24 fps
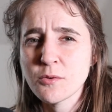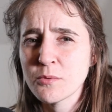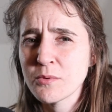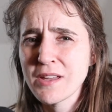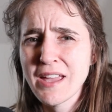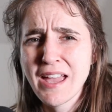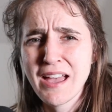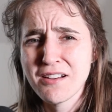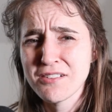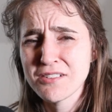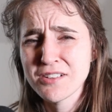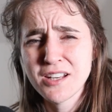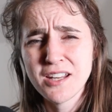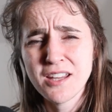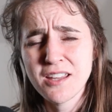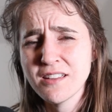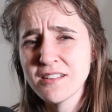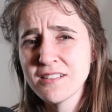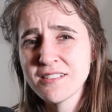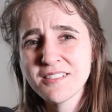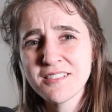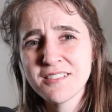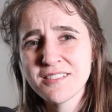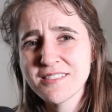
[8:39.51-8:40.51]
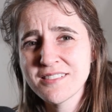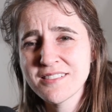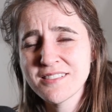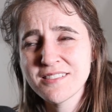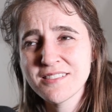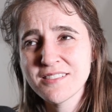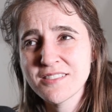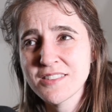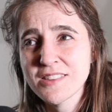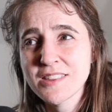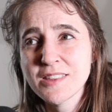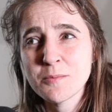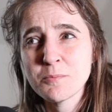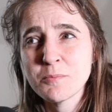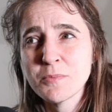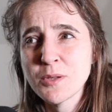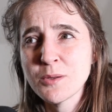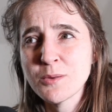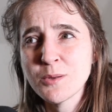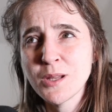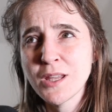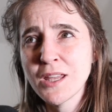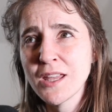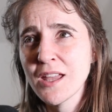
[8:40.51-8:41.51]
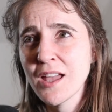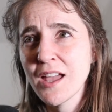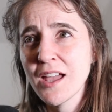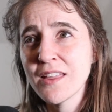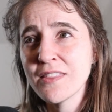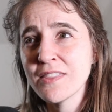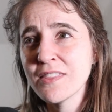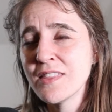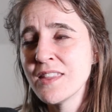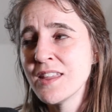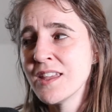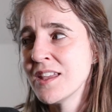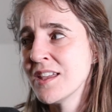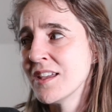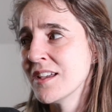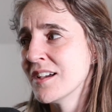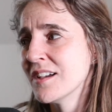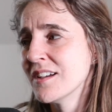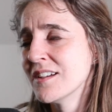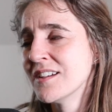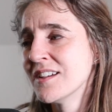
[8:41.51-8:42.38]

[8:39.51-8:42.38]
reality, the beauty, and the